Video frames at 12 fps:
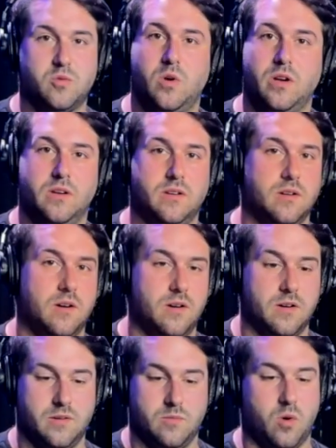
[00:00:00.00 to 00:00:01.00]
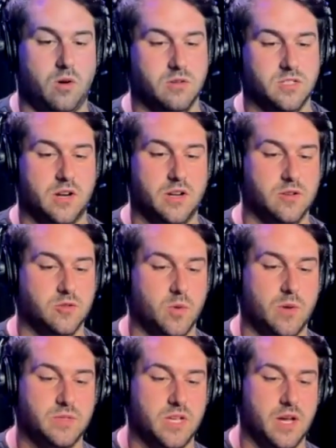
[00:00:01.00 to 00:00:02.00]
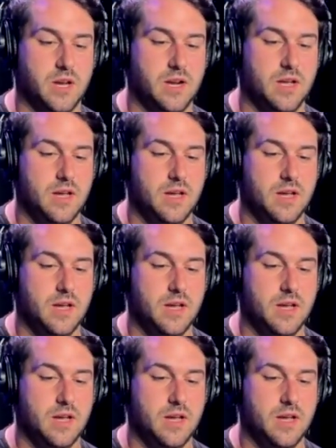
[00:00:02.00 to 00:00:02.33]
one on Walrus Audio's website,